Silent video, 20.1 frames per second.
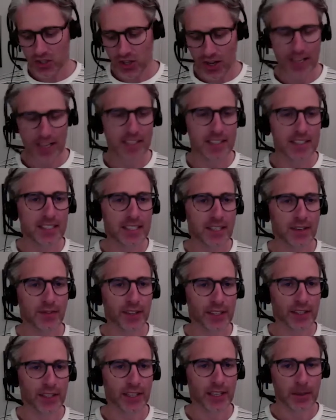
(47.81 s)

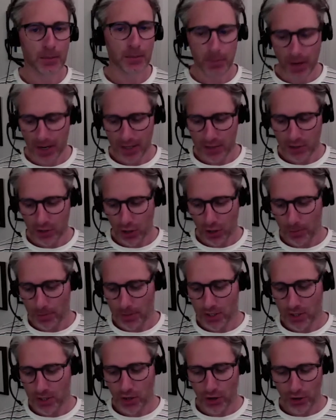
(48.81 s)
Scientifically by
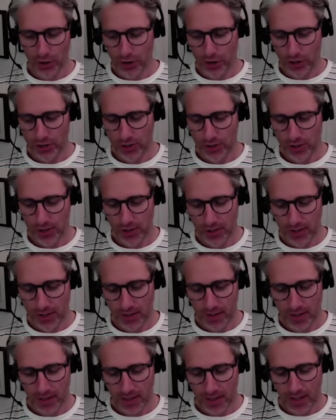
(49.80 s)
Thomas Kurz.